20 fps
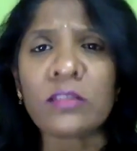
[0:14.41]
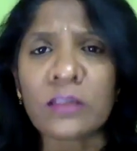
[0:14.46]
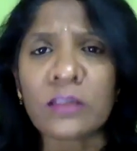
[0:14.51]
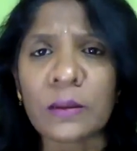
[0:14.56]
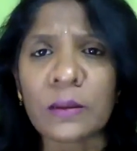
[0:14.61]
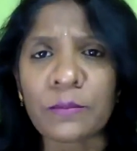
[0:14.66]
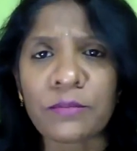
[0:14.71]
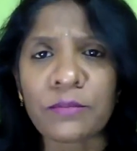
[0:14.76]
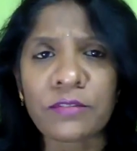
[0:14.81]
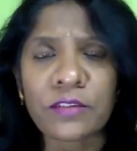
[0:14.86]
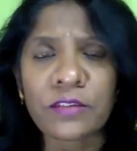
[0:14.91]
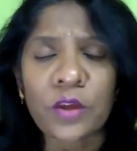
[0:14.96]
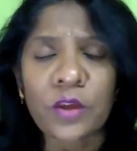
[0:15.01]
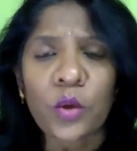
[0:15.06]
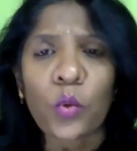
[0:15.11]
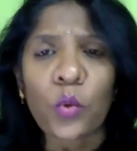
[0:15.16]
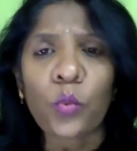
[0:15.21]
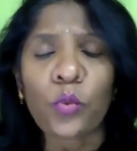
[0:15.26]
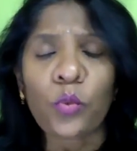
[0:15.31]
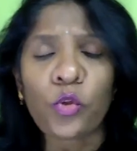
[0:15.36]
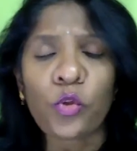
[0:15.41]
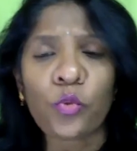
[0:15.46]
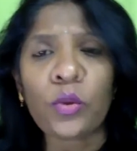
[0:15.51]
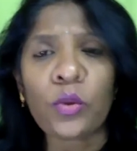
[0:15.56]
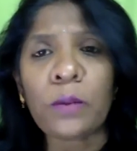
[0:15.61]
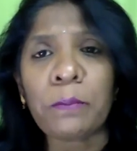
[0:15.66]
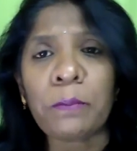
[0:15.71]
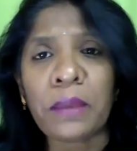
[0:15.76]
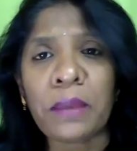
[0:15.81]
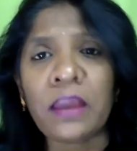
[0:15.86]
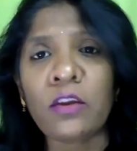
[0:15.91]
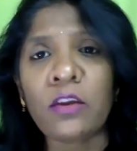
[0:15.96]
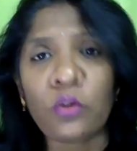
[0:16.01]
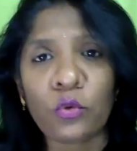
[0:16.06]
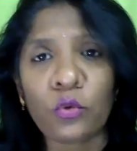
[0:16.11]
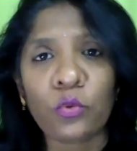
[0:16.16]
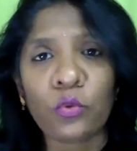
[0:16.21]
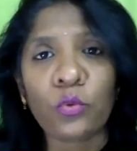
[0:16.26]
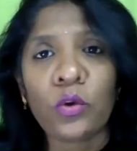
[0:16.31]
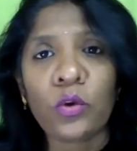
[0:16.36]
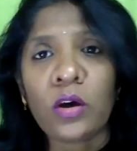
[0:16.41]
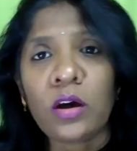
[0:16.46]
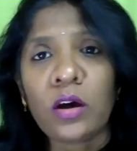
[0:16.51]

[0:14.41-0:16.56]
tips which will make you